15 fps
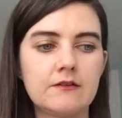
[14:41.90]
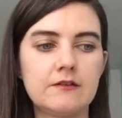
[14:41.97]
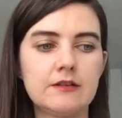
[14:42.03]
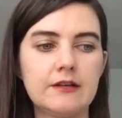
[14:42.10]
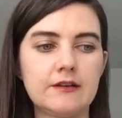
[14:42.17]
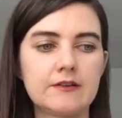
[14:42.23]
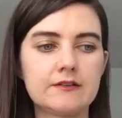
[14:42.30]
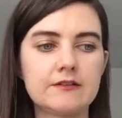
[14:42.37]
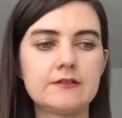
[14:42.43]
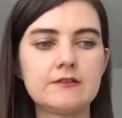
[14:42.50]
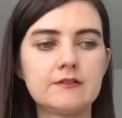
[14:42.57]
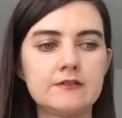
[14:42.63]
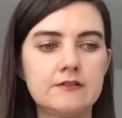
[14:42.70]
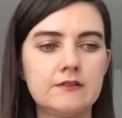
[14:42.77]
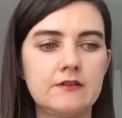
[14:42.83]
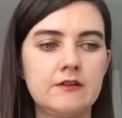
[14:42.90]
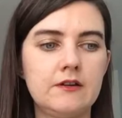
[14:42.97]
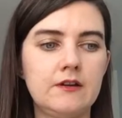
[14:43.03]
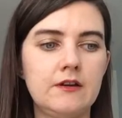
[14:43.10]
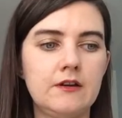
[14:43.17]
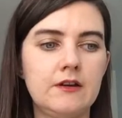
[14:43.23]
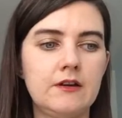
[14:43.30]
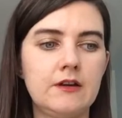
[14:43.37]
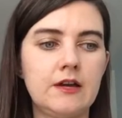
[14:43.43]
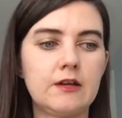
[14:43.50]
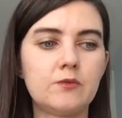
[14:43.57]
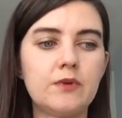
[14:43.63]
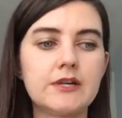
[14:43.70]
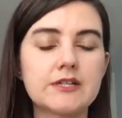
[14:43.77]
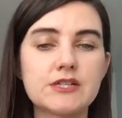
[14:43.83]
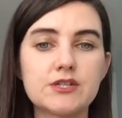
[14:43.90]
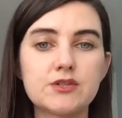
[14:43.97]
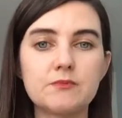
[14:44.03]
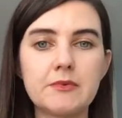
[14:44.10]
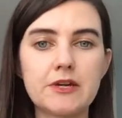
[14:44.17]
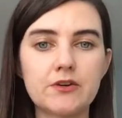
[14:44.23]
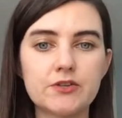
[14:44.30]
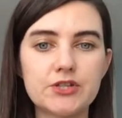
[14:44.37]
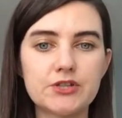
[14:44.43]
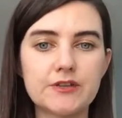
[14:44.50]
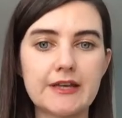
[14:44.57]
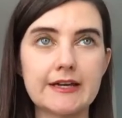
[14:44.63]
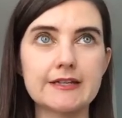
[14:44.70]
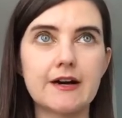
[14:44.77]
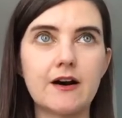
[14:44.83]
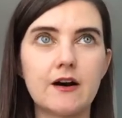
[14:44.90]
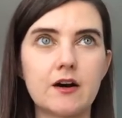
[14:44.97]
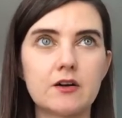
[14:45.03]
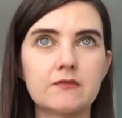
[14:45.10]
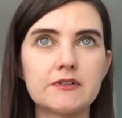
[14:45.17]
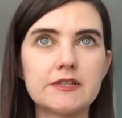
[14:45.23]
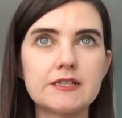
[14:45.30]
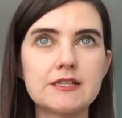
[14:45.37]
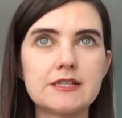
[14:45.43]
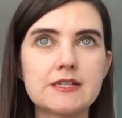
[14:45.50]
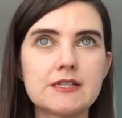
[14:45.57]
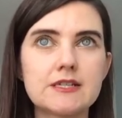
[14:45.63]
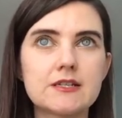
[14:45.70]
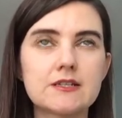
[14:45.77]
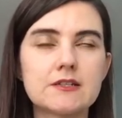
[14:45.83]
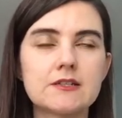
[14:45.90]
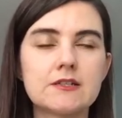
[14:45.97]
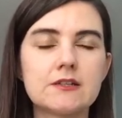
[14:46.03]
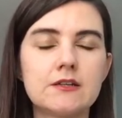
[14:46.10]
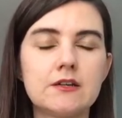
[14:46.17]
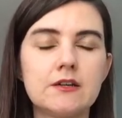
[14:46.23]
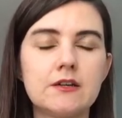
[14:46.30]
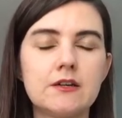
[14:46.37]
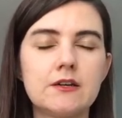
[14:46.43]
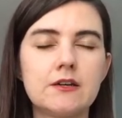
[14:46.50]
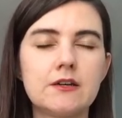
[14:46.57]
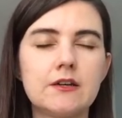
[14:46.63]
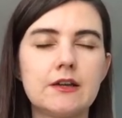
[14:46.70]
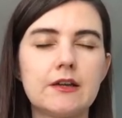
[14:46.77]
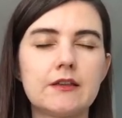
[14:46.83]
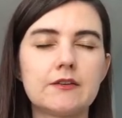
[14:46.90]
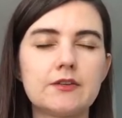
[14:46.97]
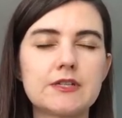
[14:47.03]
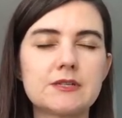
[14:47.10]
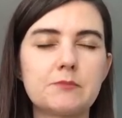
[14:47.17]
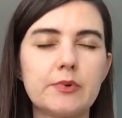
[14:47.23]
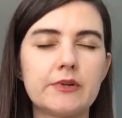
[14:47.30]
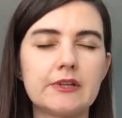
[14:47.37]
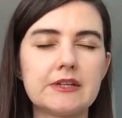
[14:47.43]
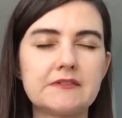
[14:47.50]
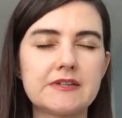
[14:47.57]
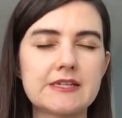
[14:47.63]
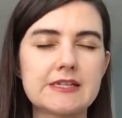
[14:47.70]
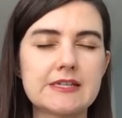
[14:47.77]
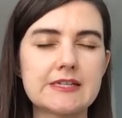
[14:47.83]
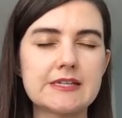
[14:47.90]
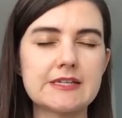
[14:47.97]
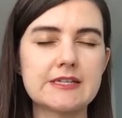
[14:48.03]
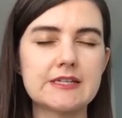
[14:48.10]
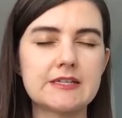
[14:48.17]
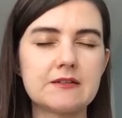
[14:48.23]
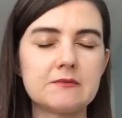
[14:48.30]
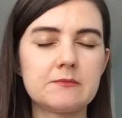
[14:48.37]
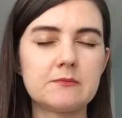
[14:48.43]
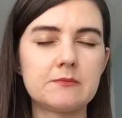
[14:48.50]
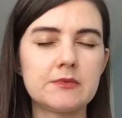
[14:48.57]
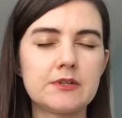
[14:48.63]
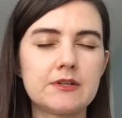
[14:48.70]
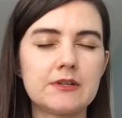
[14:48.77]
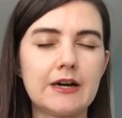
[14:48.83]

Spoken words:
Yeah. And we are zooming onto that harvest. And there is belief system.